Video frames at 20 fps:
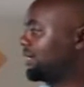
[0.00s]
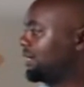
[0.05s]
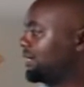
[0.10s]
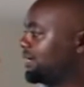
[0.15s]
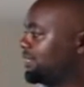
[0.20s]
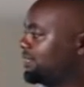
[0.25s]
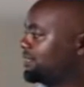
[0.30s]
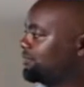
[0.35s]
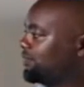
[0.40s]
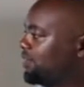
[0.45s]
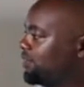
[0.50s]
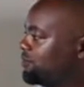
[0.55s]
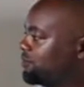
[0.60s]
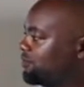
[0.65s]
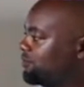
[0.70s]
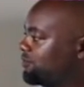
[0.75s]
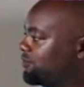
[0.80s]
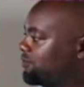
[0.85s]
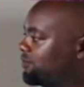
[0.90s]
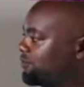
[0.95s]
And the
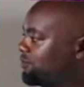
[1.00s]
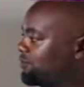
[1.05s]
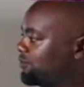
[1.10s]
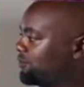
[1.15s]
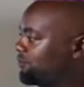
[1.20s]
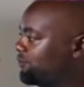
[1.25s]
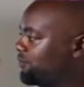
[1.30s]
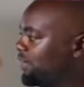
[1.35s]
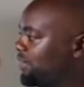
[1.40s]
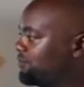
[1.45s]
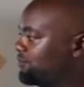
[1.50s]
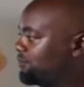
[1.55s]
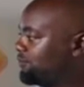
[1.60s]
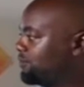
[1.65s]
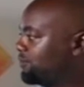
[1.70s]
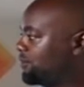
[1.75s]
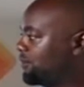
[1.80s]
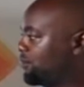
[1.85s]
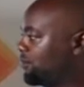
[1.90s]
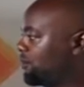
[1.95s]
value of 5
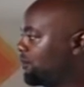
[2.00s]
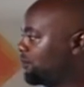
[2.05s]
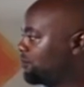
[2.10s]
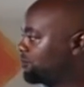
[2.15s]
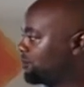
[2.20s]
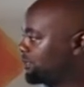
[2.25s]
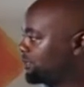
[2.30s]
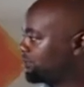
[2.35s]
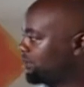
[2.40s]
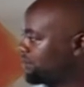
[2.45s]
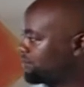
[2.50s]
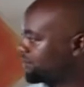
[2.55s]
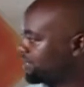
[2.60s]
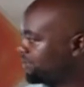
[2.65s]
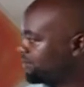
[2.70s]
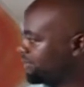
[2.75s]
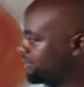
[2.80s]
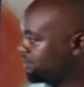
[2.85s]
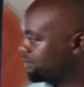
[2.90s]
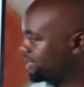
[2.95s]
almost we have
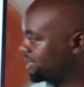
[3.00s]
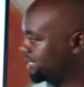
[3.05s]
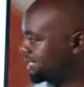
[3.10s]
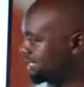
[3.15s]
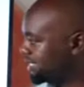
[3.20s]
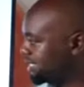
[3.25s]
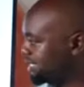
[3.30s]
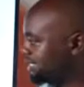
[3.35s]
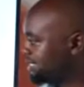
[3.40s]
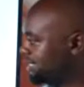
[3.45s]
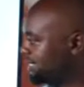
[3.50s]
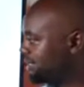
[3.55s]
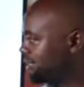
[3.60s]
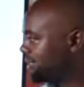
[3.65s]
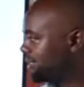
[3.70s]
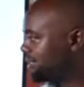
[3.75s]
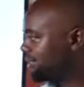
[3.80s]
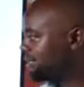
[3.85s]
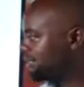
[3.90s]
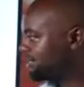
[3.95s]
given, which is
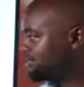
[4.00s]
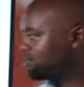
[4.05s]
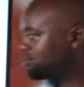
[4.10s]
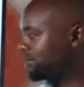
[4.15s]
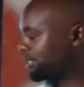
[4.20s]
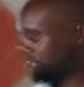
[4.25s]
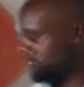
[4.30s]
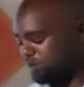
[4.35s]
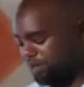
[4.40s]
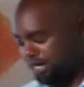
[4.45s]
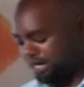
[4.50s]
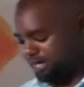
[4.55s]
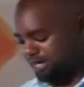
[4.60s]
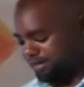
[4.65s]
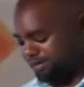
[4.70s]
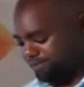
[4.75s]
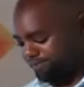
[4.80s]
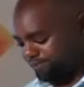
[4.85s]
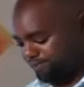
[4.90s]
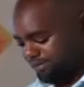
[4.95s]

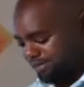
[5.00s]
21.